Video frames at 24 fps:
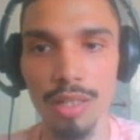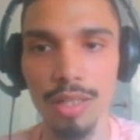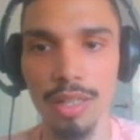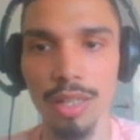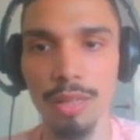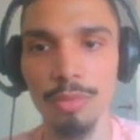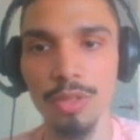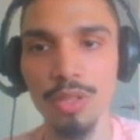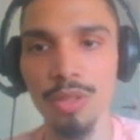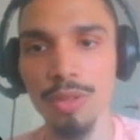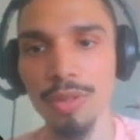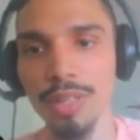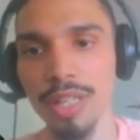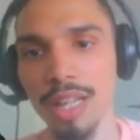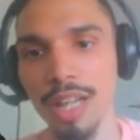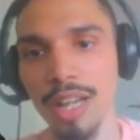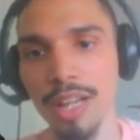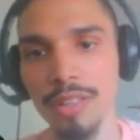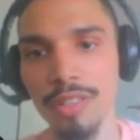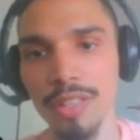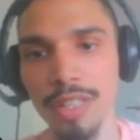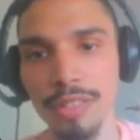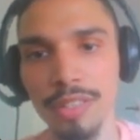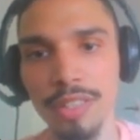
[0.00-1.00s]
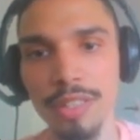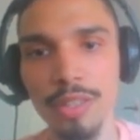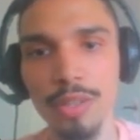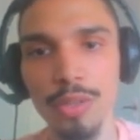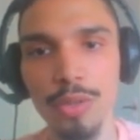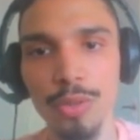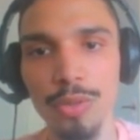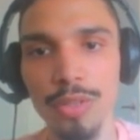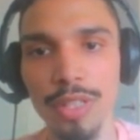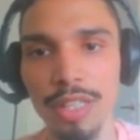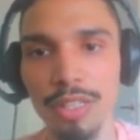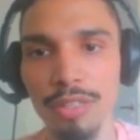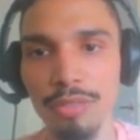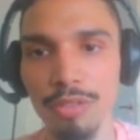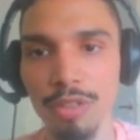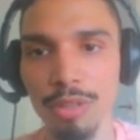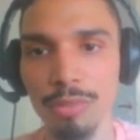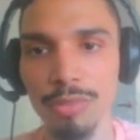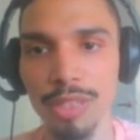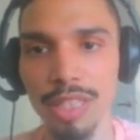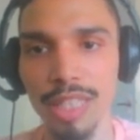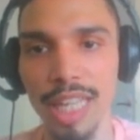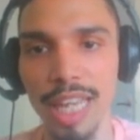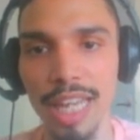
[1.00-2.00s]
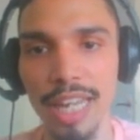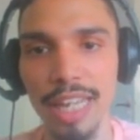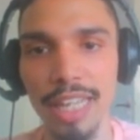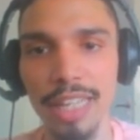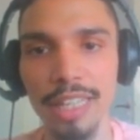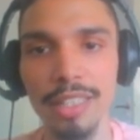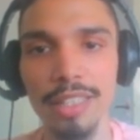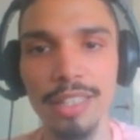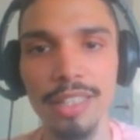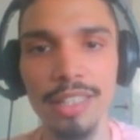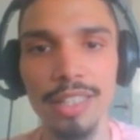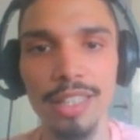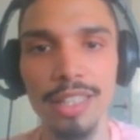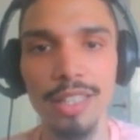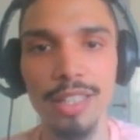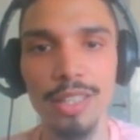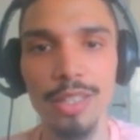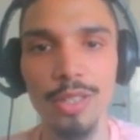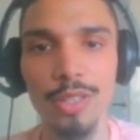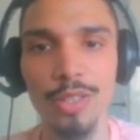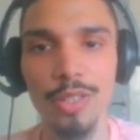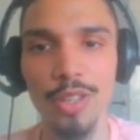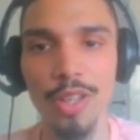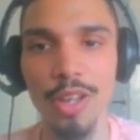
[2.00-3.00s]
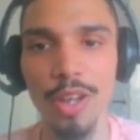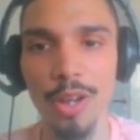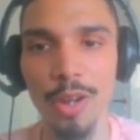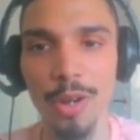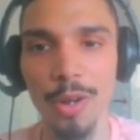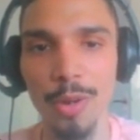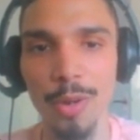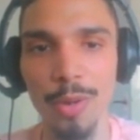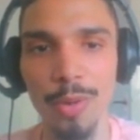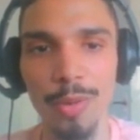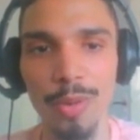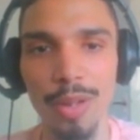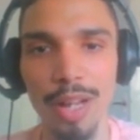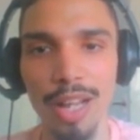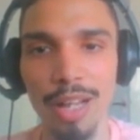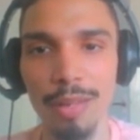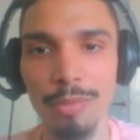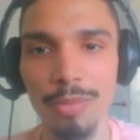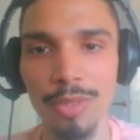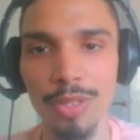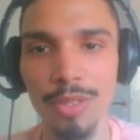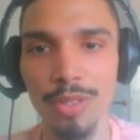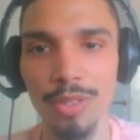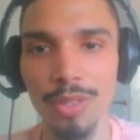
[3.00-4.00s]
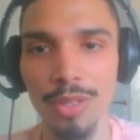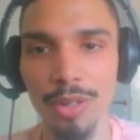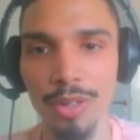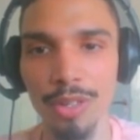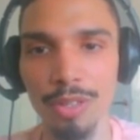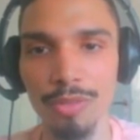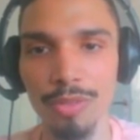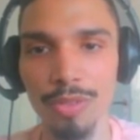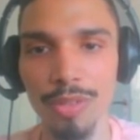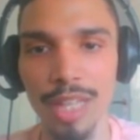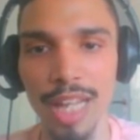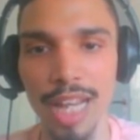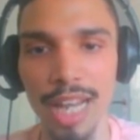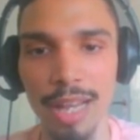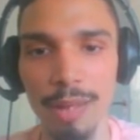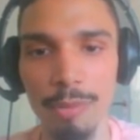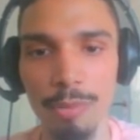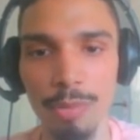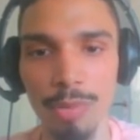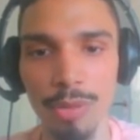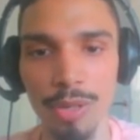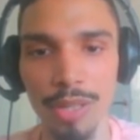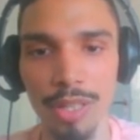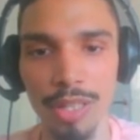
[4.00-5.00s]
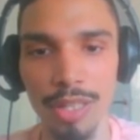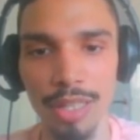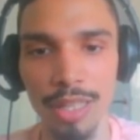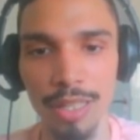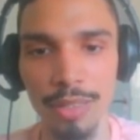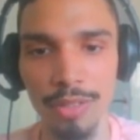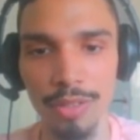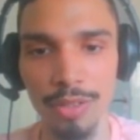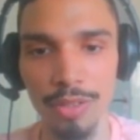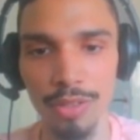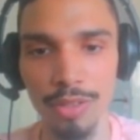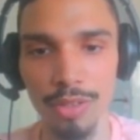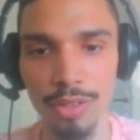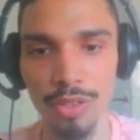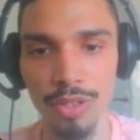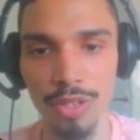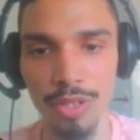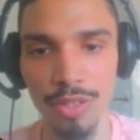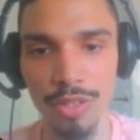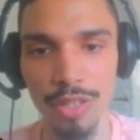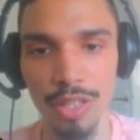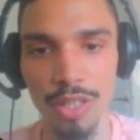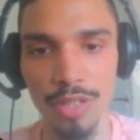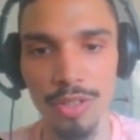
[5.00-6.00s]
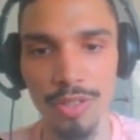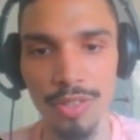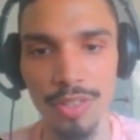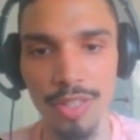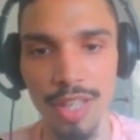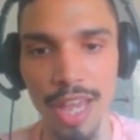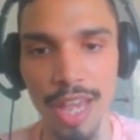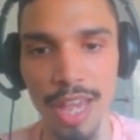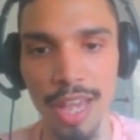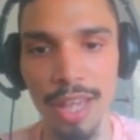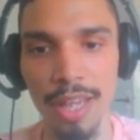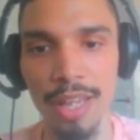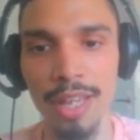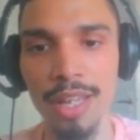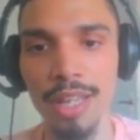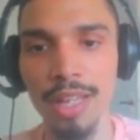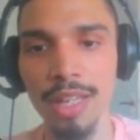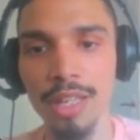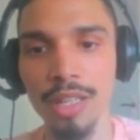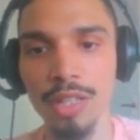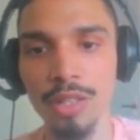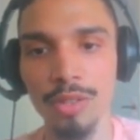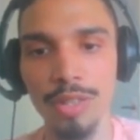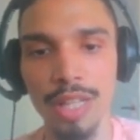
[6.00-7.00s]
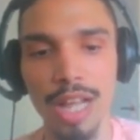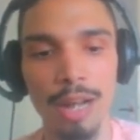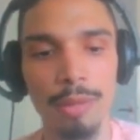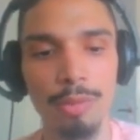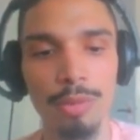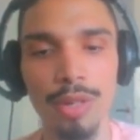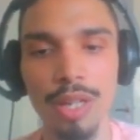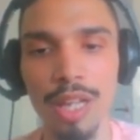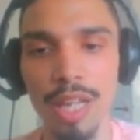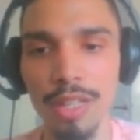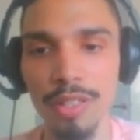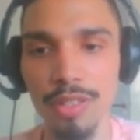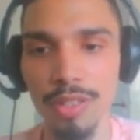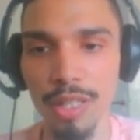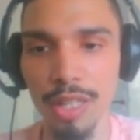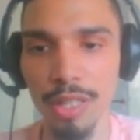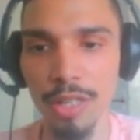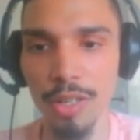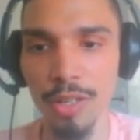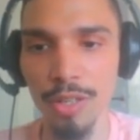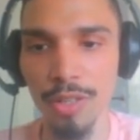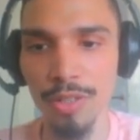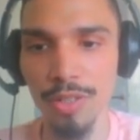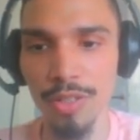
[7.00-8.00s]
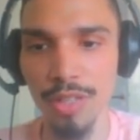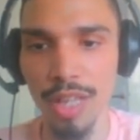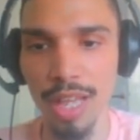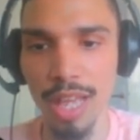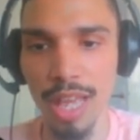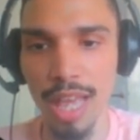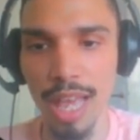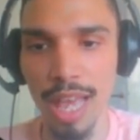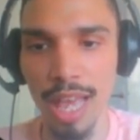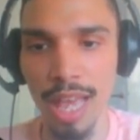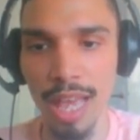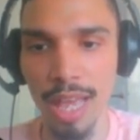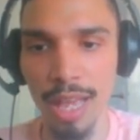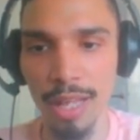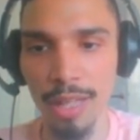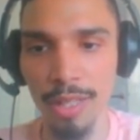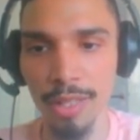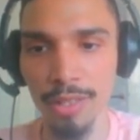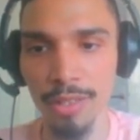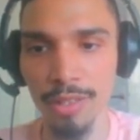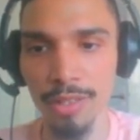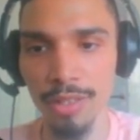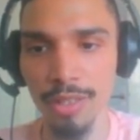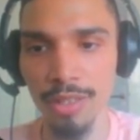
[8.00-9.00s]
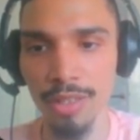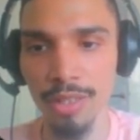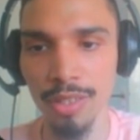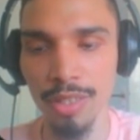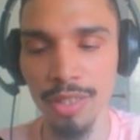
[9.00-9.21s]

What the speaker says: I'm sorry, guys, I didn't do this from the beginning, so I'm sorry for that. But let's just here say the uppercase letters, and